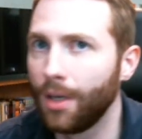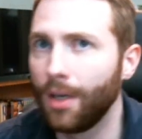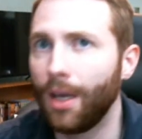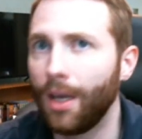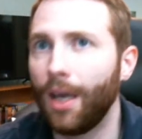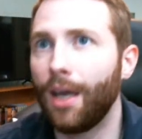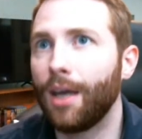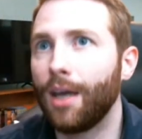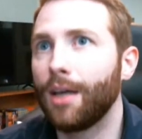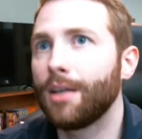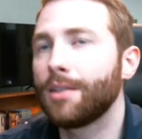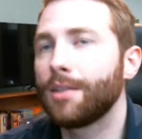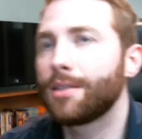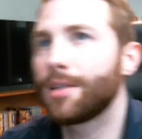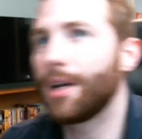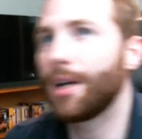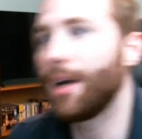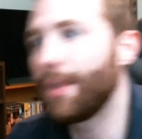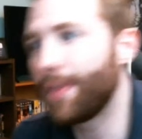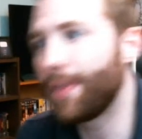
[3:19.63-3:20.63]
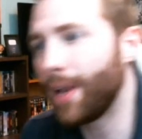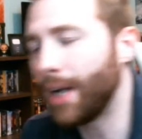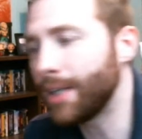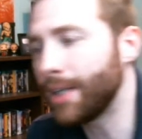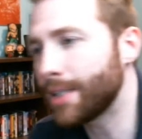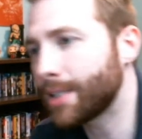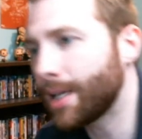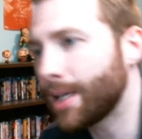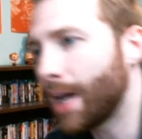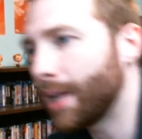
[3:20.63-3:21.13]
And then I
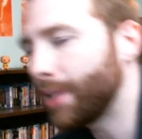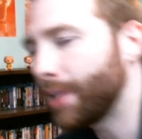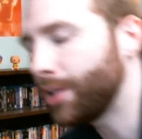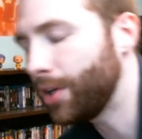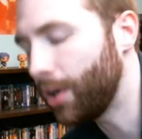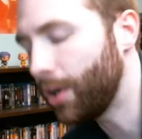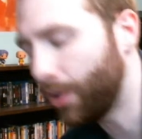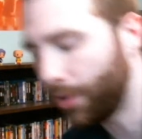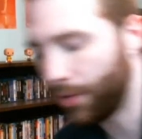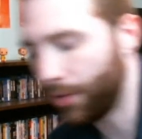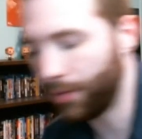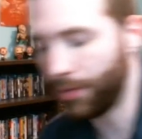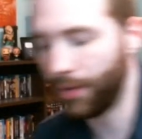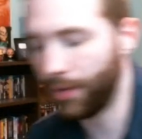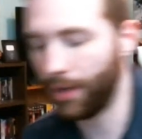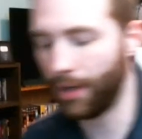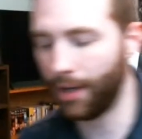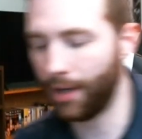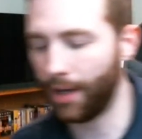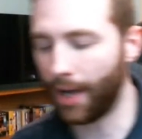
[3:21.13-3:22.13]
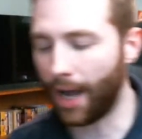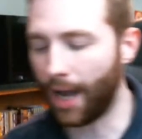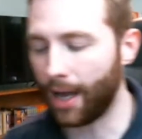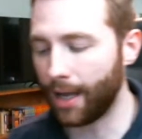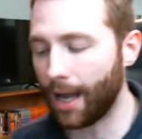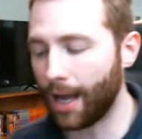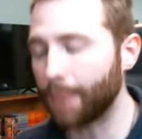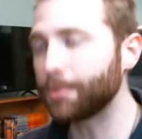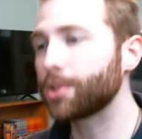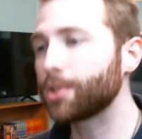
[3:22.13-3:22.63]
decided, I'm
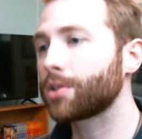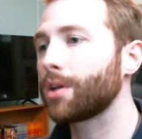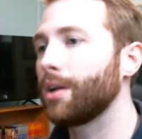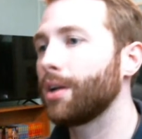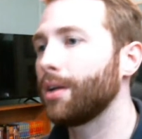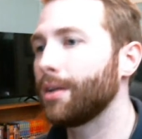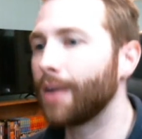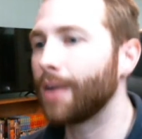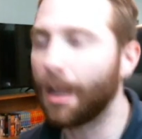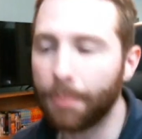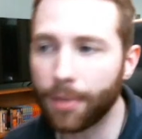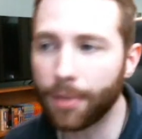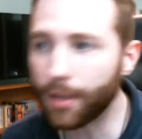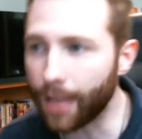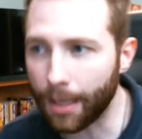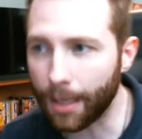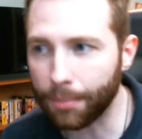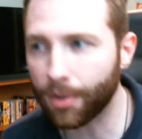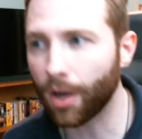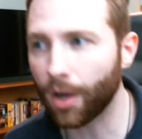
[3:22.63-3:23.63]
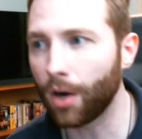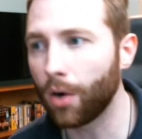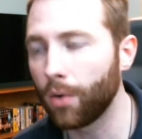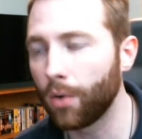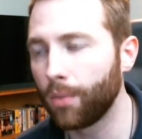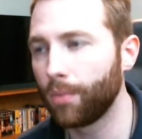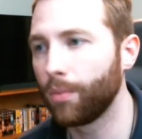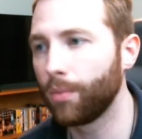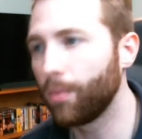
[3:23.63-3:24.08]
gonna let them go.